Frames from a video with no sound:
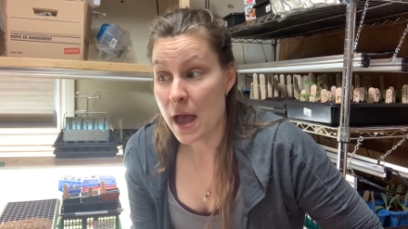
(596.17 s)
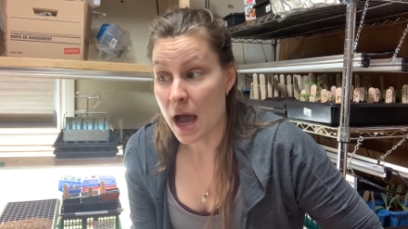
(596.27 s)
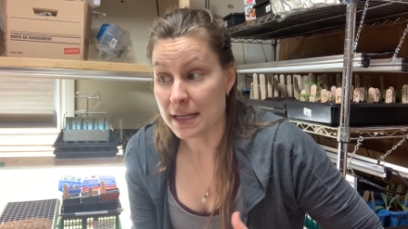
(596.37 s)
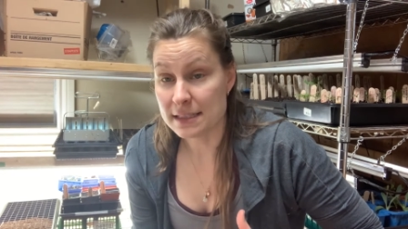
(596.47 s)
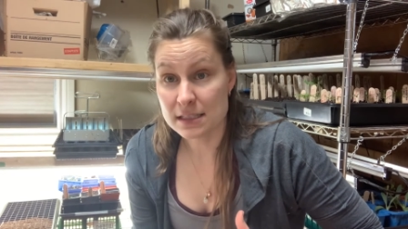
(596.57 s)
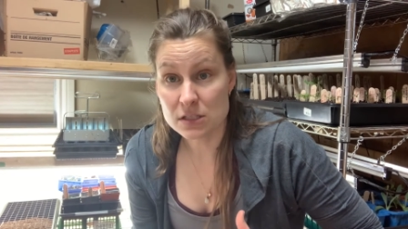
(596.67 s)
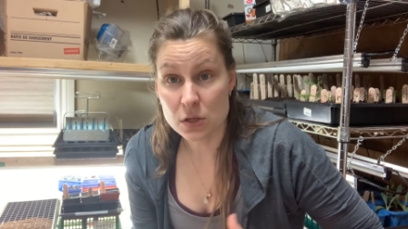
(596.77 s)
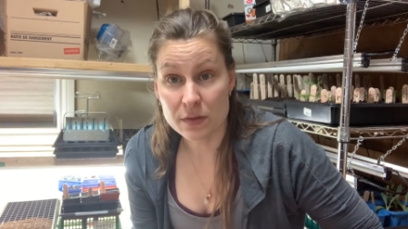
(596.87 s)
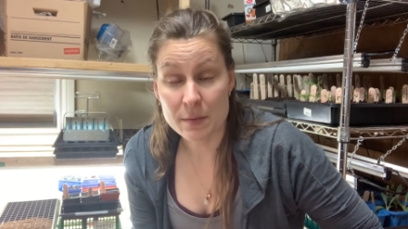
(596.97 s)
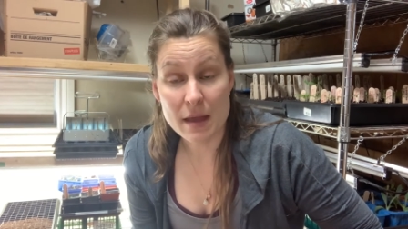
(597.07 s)
I did
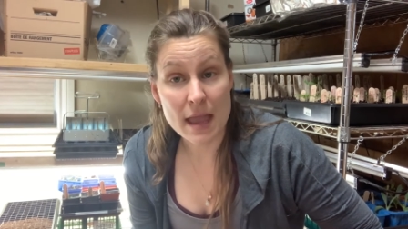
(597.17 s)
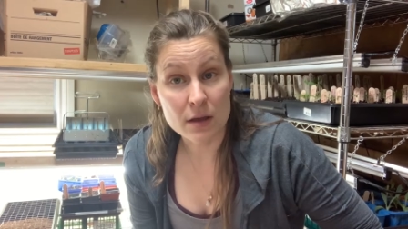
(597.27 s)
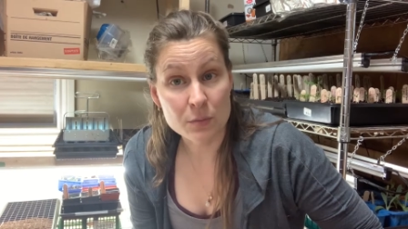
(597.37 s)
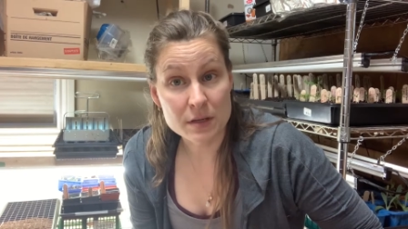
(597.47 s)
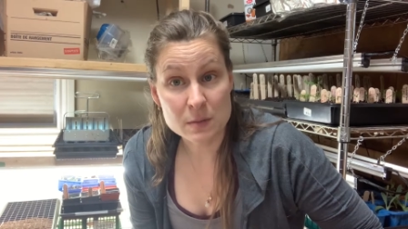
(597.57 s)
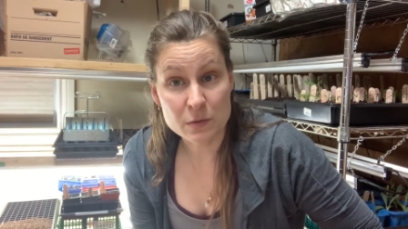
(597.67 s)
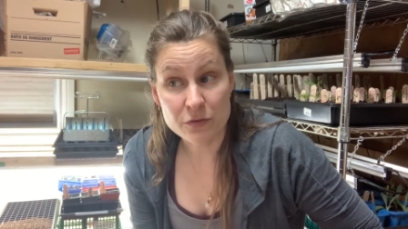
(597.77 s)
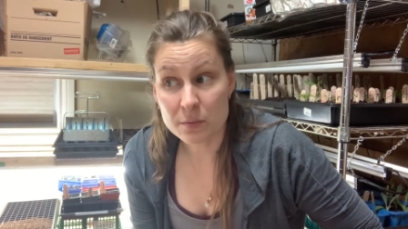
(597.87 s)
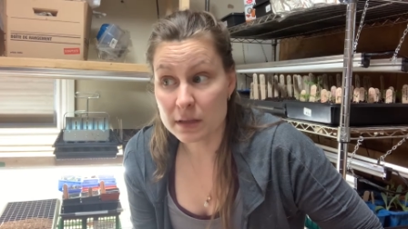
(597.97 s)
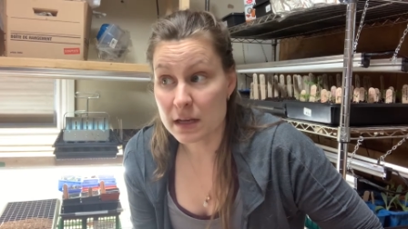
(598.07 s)
sow them 8 weeks
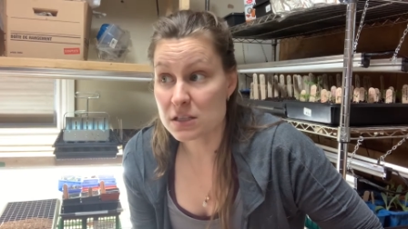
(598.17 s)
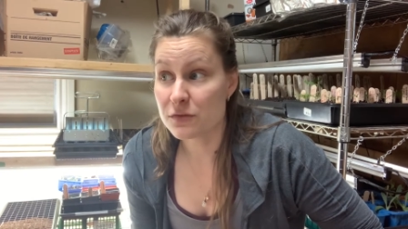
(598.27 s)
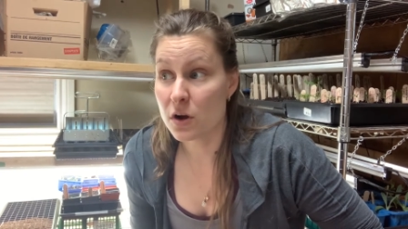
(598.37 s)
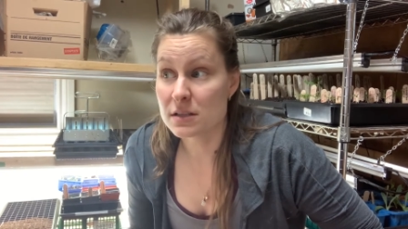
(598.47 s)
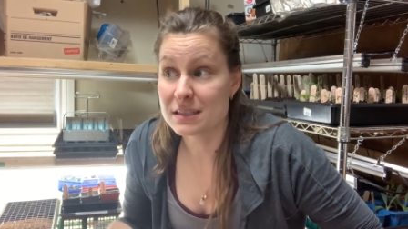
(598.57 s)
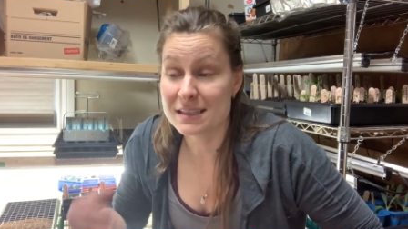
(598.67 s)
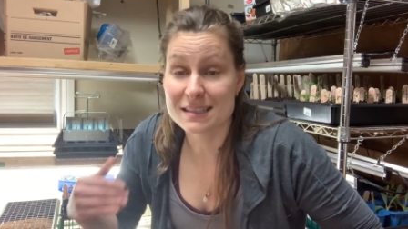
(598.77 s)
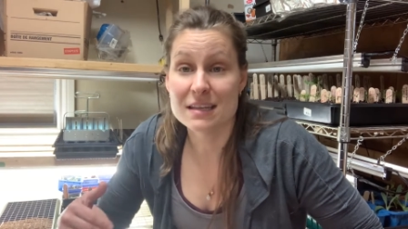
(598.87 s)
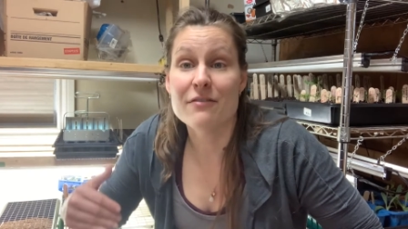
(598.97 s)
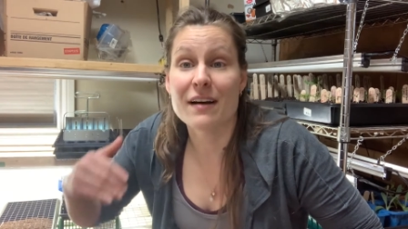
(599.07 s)
before my last frost to
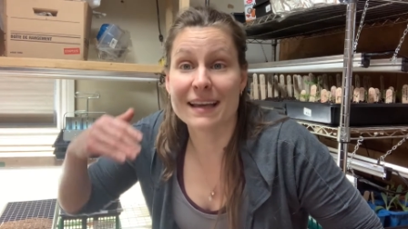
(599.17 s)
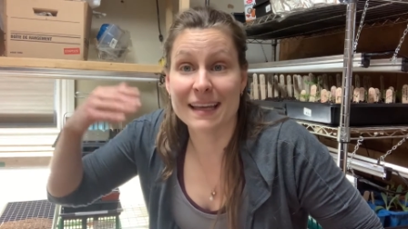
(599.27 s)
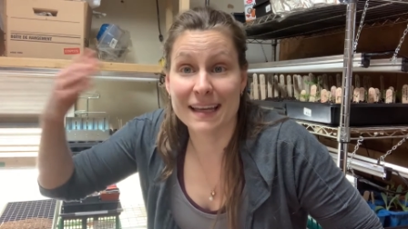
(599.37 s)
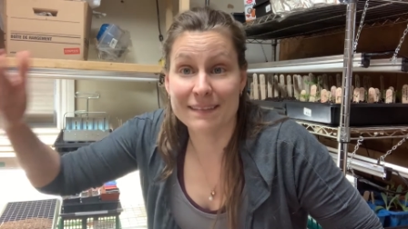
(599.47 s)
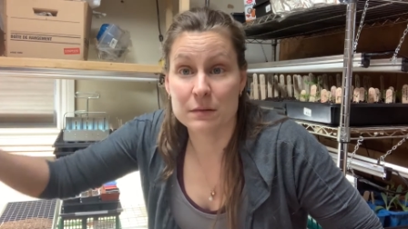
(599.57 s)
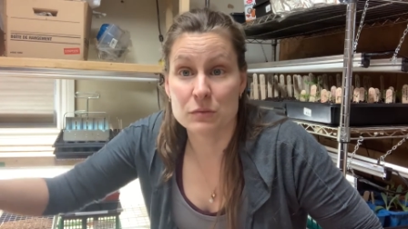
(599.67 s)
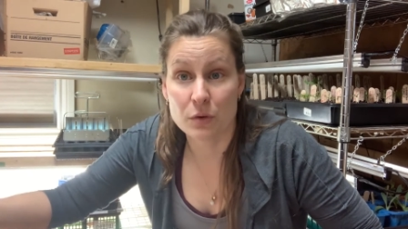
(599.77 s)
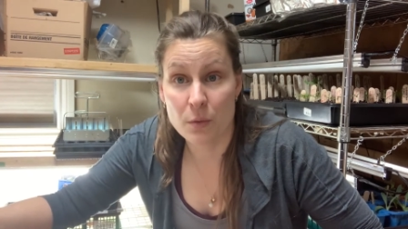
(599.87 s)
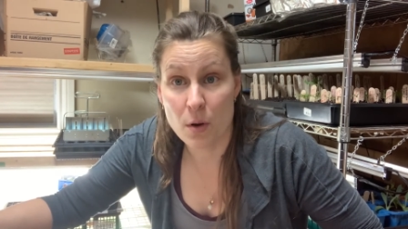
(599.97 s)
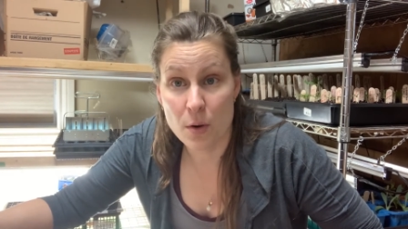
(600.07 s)
see if I can get them to
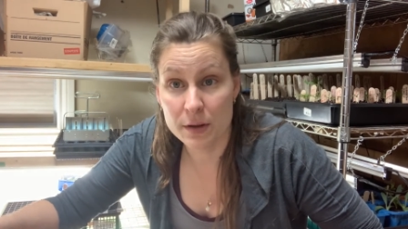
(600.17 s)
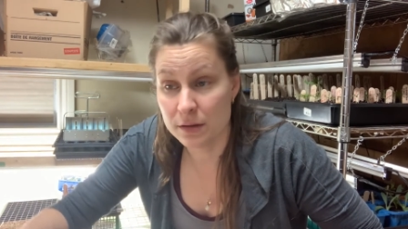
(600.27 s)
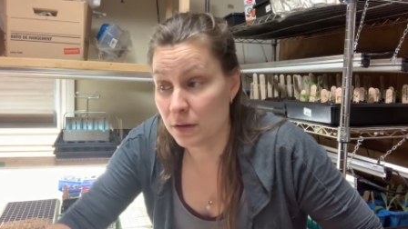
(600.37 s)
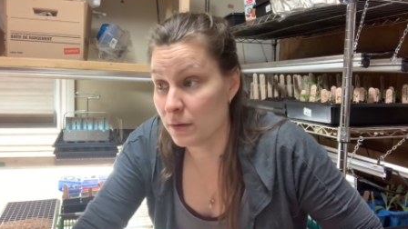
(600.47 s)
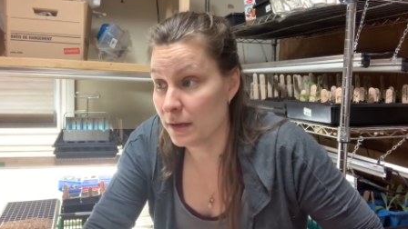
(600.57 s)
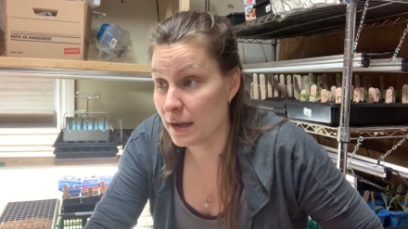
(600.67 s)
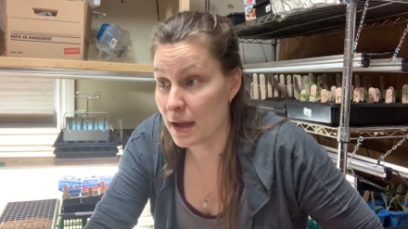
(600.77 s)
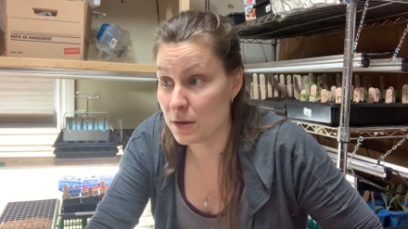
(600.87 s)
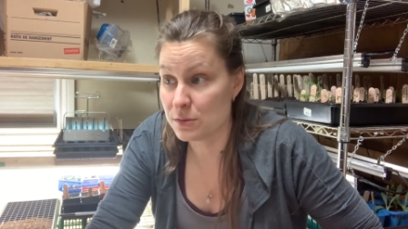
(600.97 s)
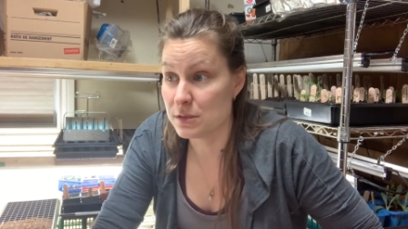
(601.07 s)
grow in the
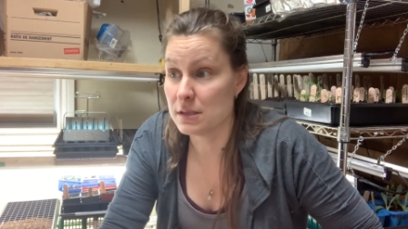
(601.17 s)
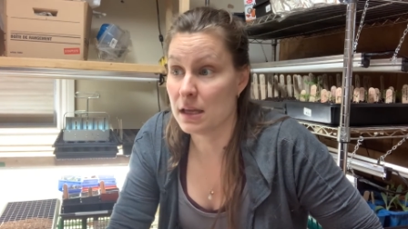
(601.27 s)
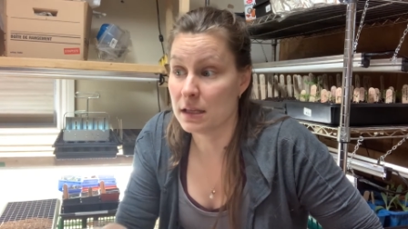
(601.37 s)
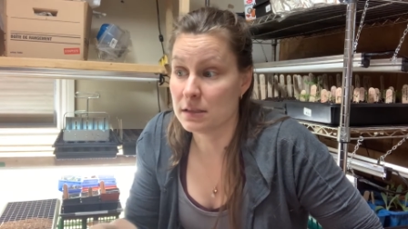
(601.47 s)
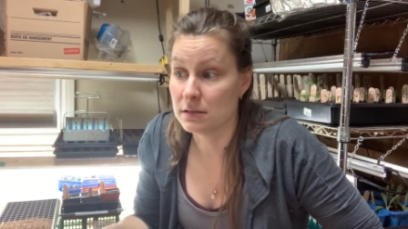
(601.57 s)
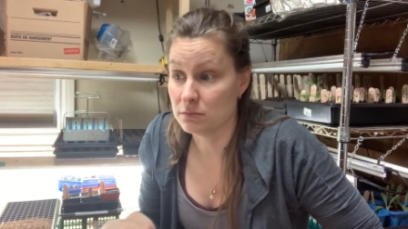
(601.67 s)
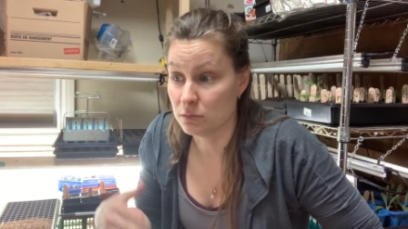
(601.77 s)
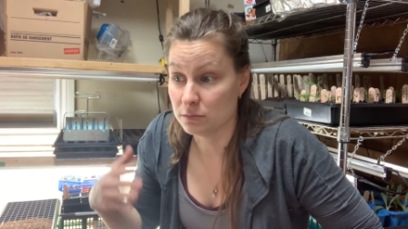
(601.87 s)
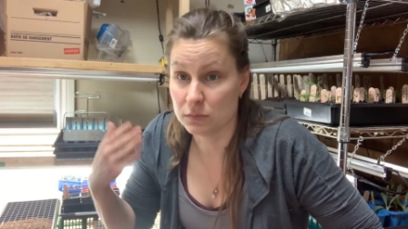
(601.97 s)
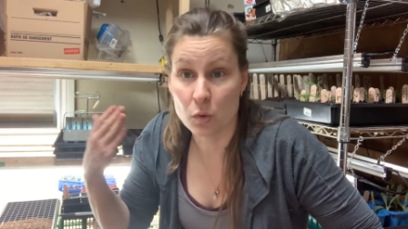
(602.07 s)
greenhouse
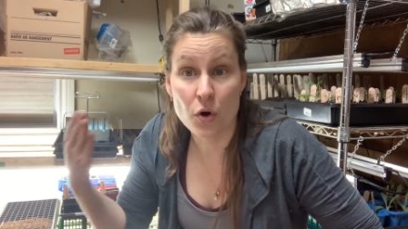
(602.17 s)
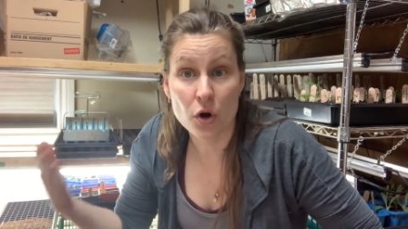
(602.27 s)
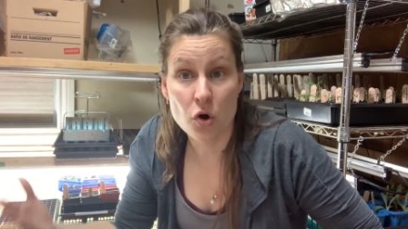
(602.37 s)
or a